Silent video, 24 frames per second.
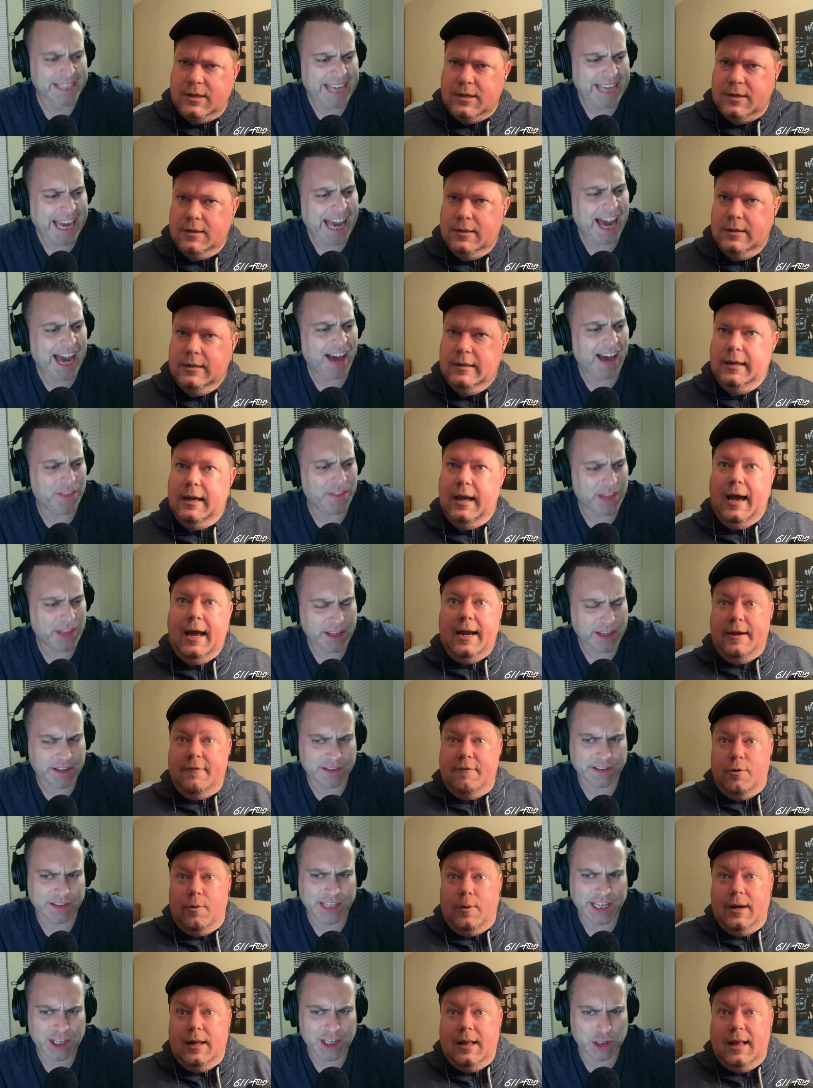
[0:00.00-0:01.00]
Speaker 1: like, yeah, they, I didn't
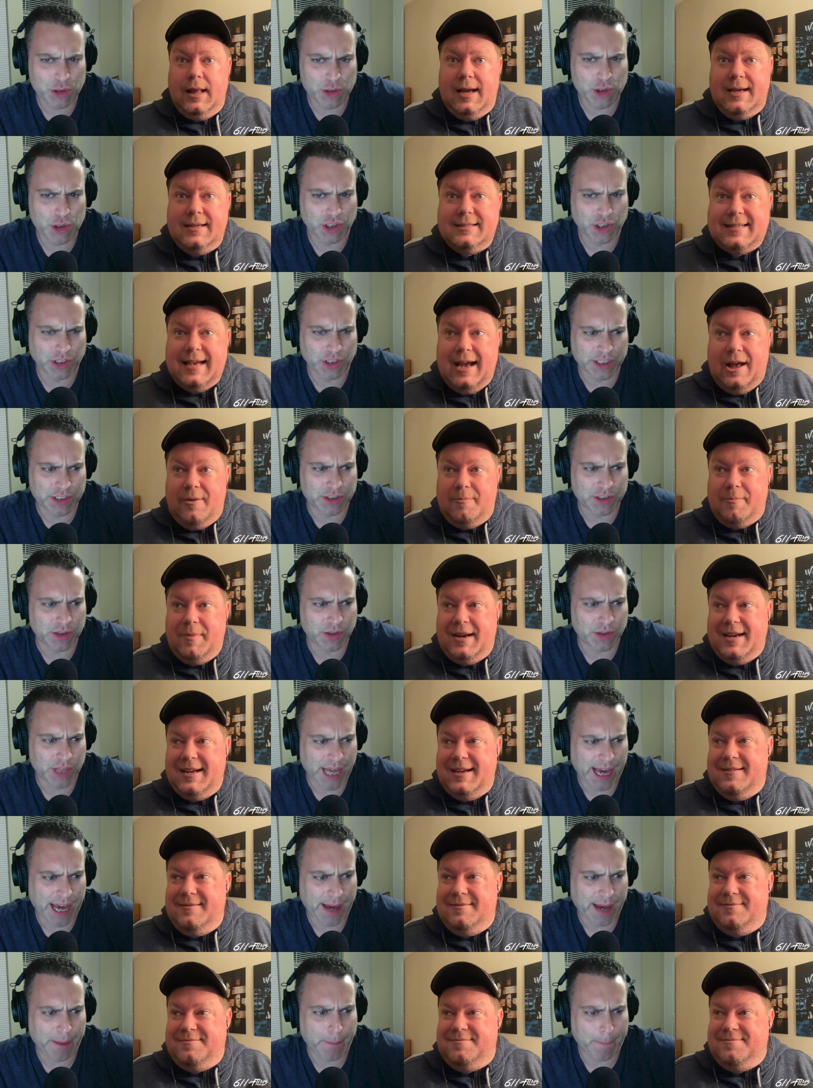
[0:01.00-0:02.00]
even realize how many
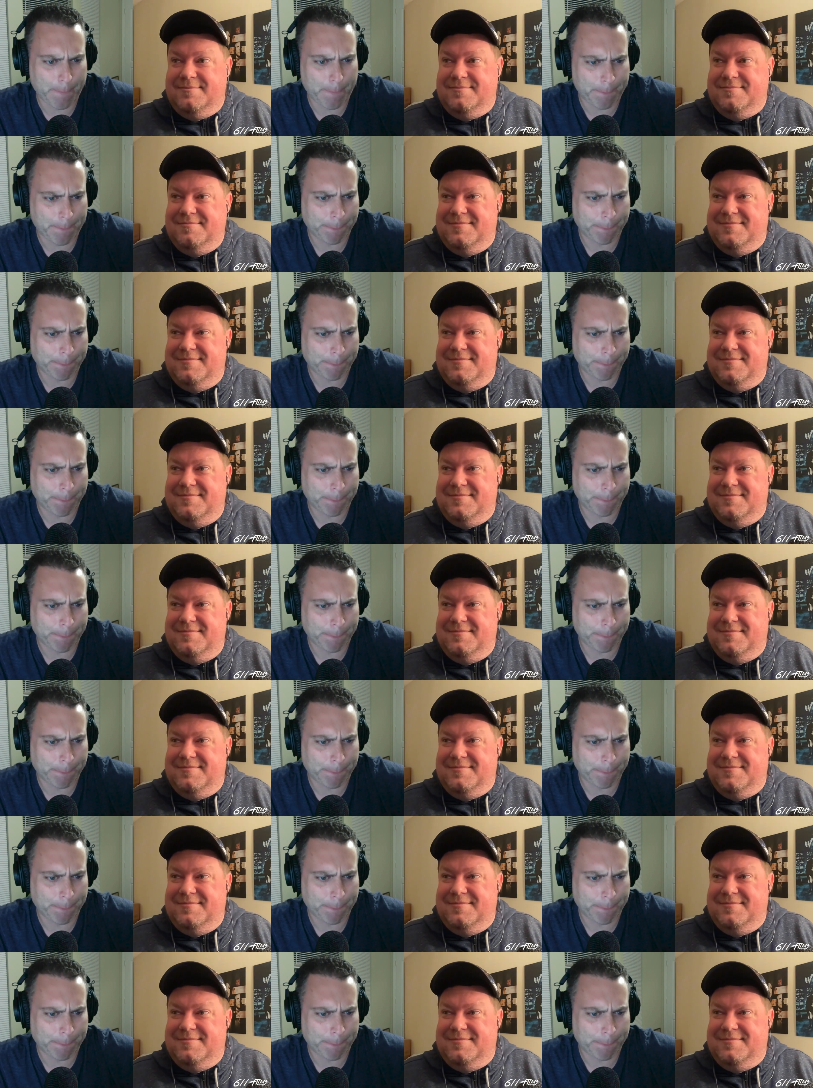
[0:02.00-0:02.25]
that.